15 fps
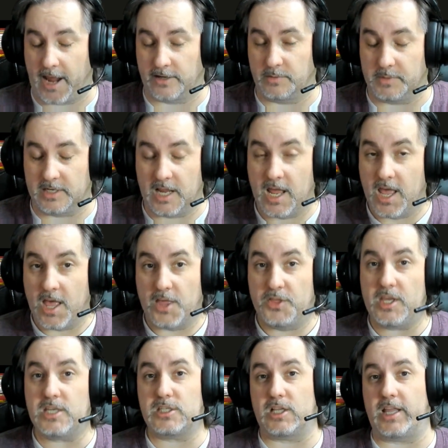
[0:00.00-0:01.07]
I mean,
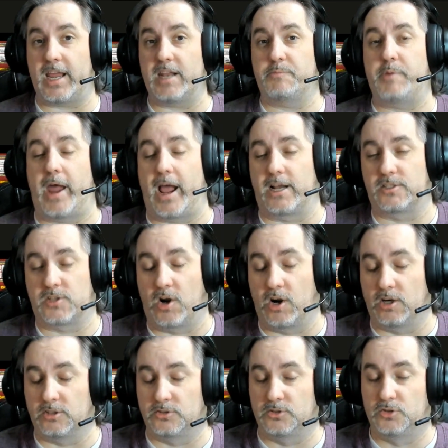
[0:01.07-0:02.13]
these clan packs
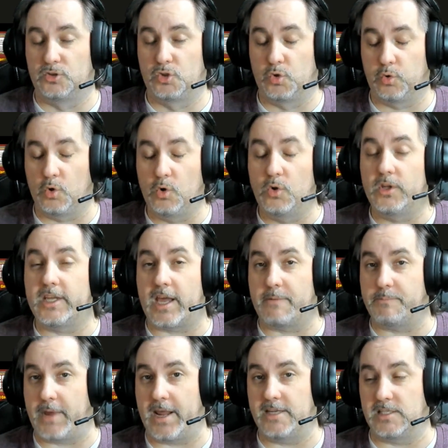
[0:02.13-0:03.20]
are truly
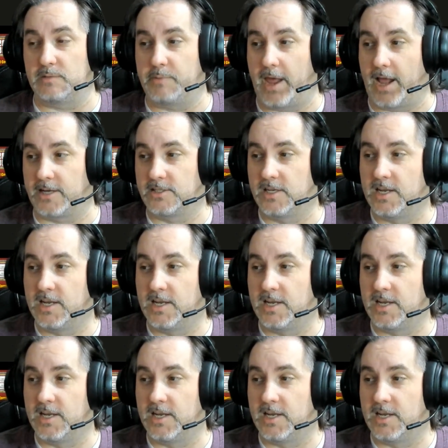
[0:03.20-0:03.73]
amazing packs.